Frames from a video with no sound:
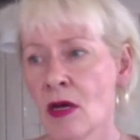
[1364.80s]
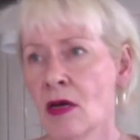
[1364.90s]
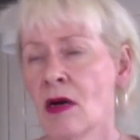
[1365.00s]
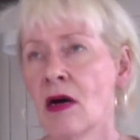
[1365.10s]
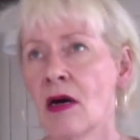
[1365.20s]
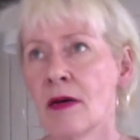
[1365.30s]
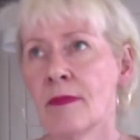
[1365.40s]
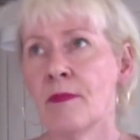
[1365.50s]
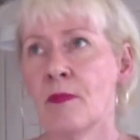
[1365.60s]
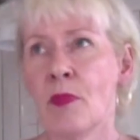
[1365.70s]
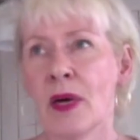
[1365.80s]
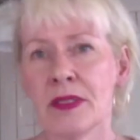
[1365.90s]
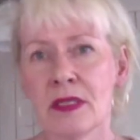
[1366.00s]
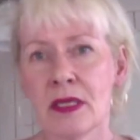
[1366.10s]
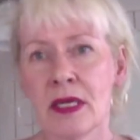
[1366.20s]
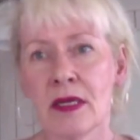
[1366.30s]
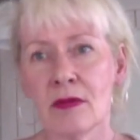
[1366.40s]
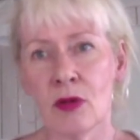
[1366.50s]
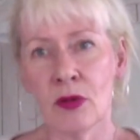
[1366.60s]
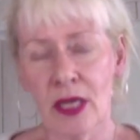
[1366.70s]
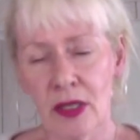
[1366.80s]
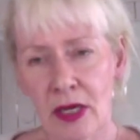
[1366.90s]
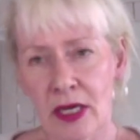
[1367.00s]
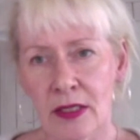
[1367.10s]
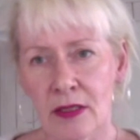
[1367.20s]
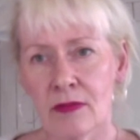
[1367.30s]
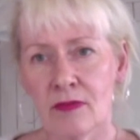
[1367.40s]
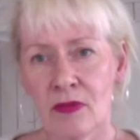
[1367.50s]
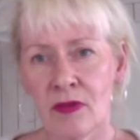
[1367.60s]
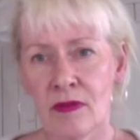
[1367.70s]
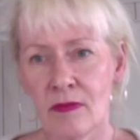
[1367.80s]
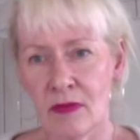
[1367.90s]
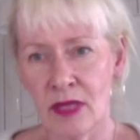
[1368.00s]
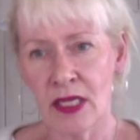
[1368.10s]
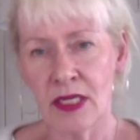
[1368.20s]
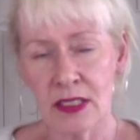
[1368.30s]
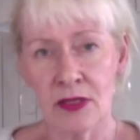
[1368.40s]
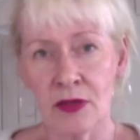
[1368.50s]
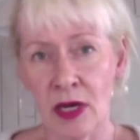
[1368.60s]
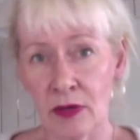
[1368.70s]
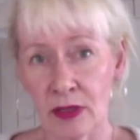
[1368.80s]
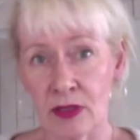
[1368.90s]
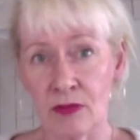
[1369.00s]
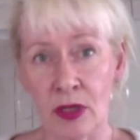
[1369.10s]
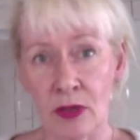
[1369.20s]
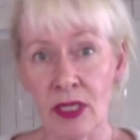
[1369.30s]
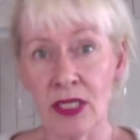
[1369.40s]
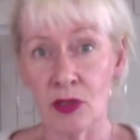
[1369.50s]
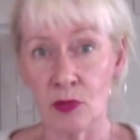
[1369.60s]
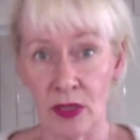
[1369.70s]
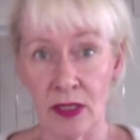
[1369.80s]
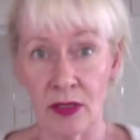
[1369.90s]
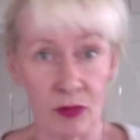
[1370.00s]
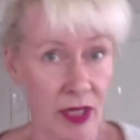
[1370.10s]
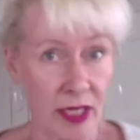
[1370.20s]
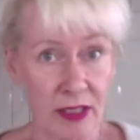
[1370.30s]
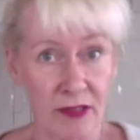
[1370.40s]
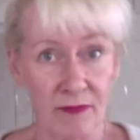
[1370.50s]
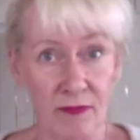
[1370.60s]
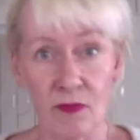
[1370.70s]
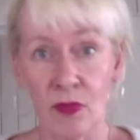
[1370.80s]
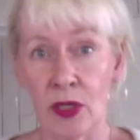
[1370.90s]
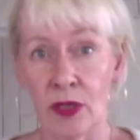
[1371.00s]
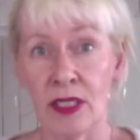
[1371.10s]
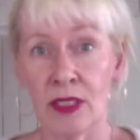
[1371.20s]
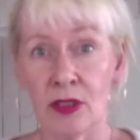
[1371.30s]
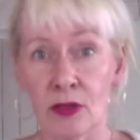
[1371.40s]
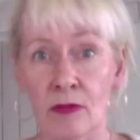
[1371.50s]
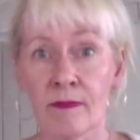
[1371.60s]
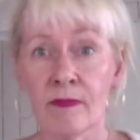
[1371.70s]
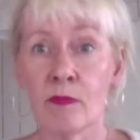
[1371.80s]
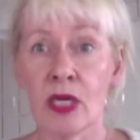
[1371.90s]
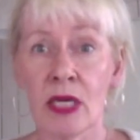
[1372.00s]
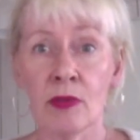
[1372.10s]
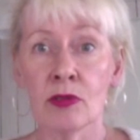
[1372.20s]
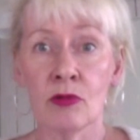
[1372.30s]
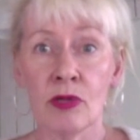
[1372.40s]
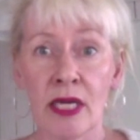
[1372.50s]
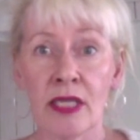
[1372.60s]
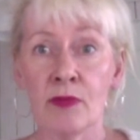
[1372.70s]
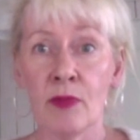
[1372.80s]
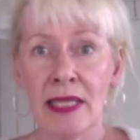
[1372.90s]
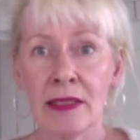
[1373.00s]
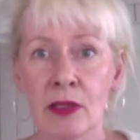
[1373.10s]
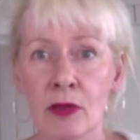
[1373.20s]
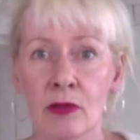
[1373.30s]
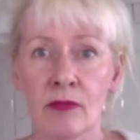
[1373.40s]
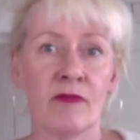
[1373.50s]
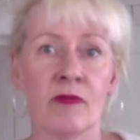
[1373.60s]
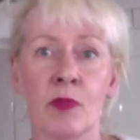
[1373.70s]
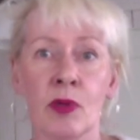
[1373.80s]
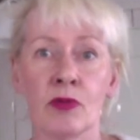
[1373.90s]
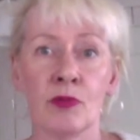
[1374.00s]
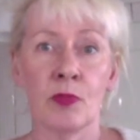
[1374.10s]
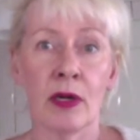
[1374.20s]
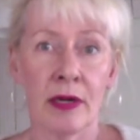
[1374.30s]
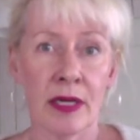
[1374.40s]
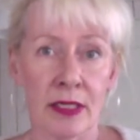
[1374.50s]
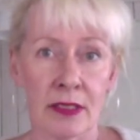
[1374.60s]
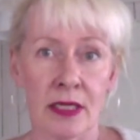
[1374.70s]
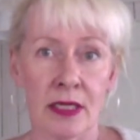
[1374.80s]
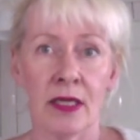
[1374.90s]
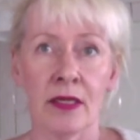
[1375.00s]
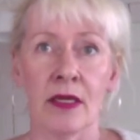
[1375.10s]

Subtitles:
but on the other hand, that is the direction where you need to be creative, where you need to be able to create value for both parties, and